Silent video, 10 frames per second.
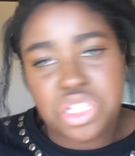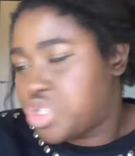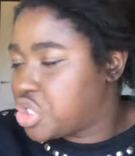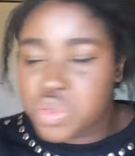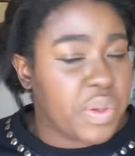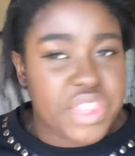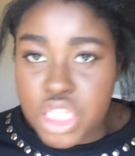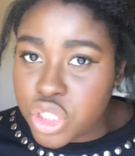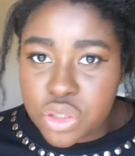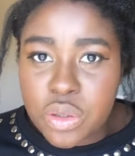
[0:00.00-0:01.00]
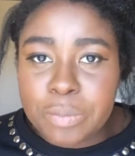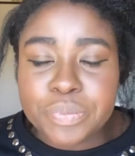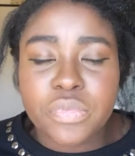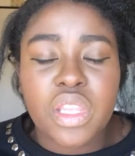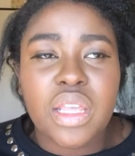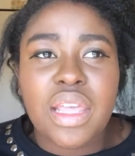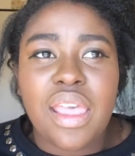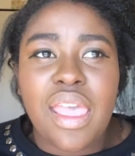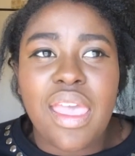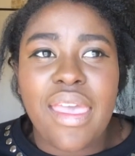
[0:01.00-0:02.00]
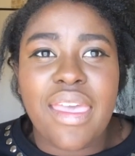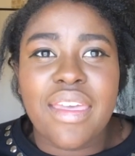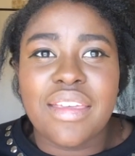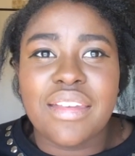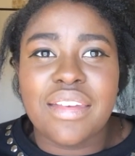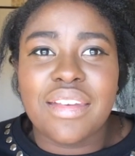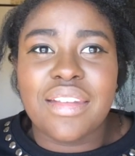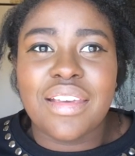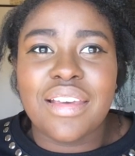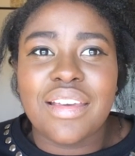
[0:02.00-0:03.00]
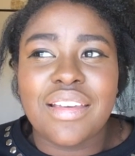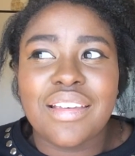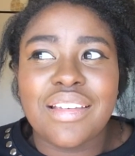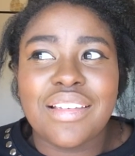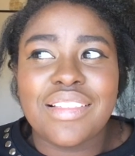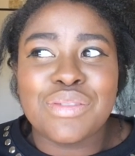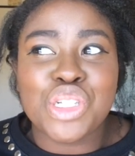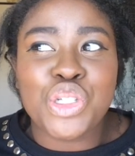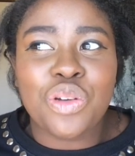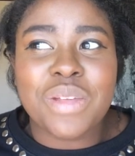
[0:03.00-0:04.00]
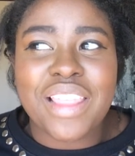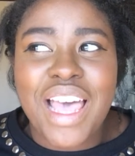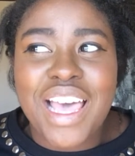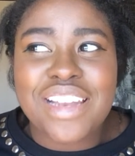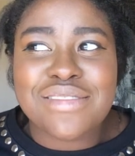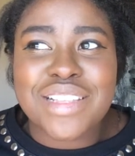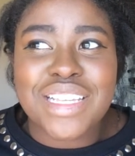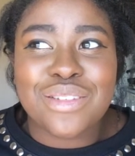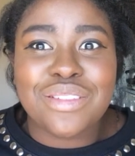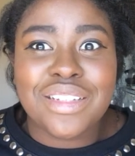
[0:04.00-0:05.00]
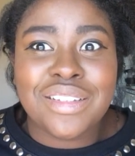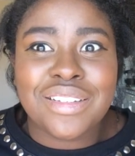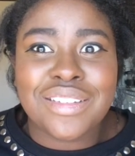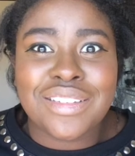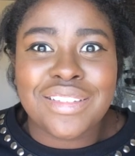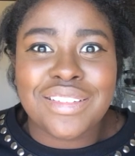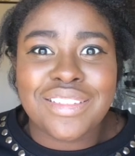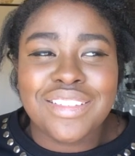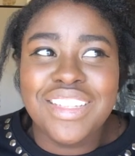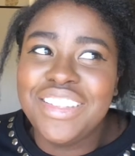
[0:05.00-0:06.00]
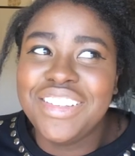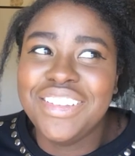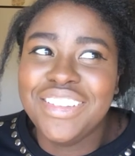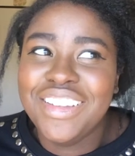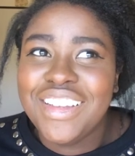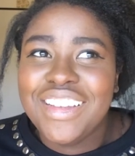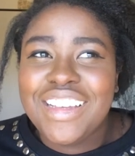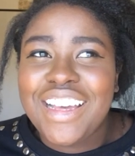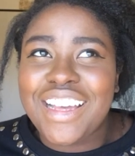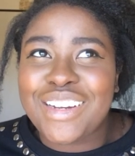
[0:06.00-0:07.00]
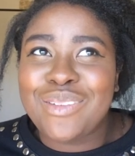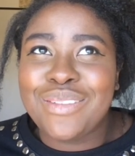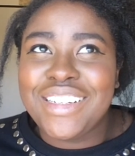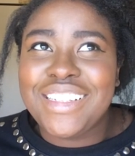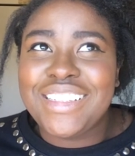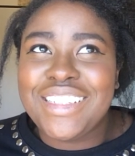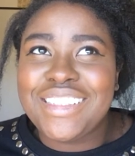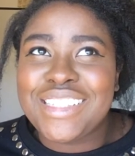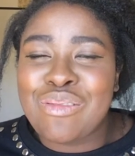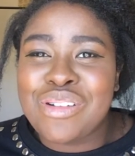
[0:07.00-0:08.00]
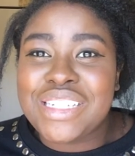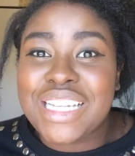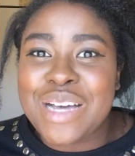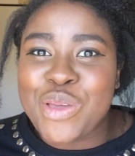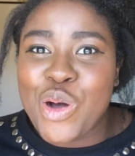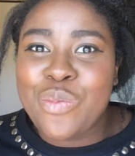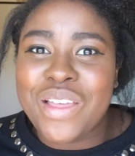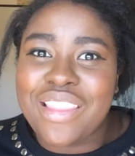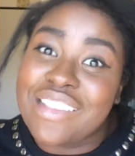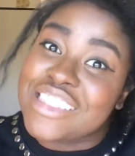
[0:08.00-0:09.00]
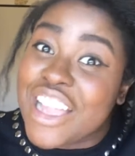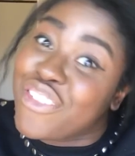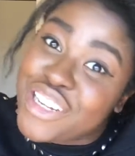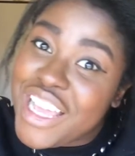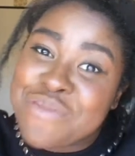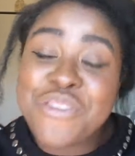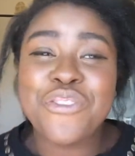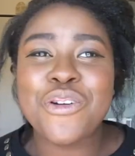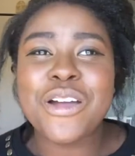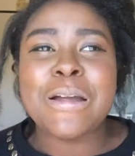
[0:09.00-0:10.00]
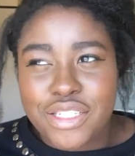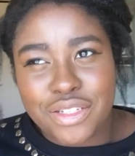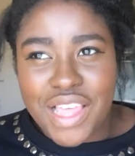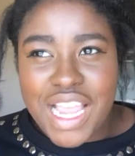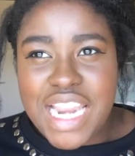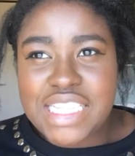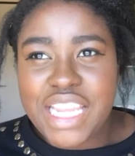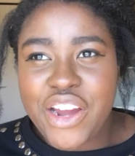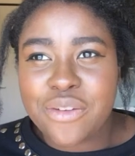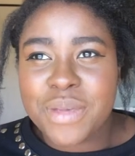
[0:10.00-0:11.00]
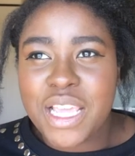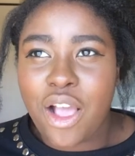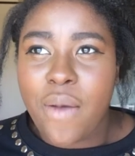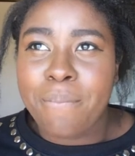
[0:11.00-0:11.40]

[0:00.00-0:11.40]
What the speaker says: It's just what they do. And when she told me that, I was like, I don't want someone to cut me open. I've never done it before. So that kind of scared me.